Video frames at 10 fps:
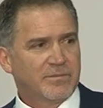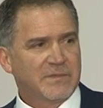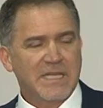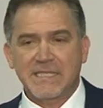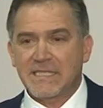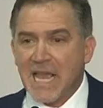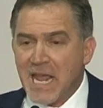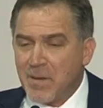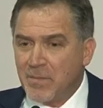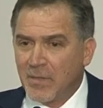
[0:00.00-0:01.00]
the
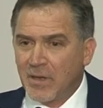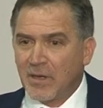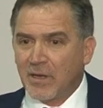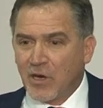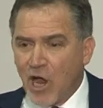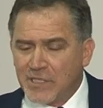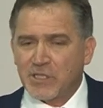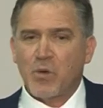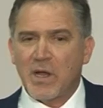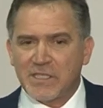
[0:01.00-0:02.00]
same
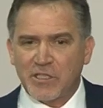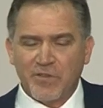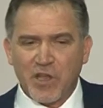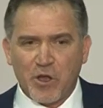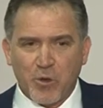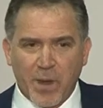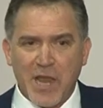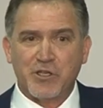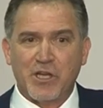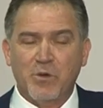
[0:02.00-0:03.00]
consequences of the
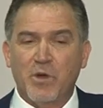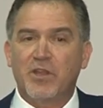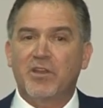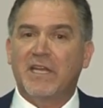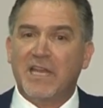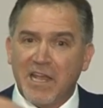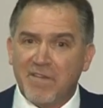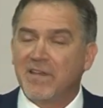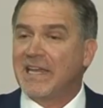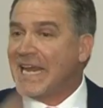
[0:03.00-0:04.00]
occupation, whether they
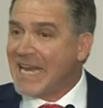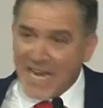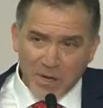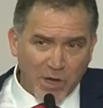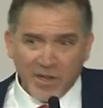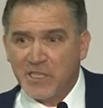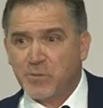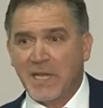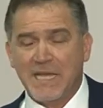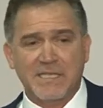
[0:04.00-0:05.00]
live in any one of these
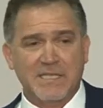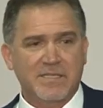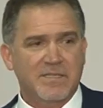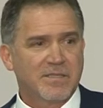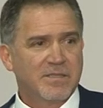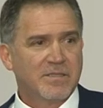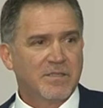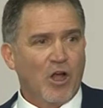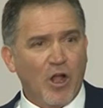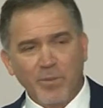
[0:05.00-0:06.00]
places,
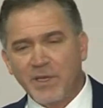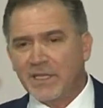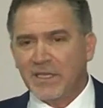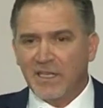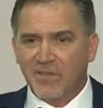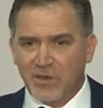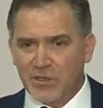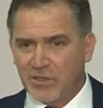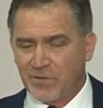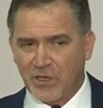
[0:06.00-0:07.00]
albeit they live under
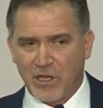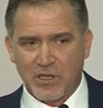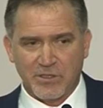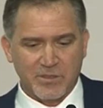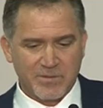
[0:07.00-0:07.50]
different laws.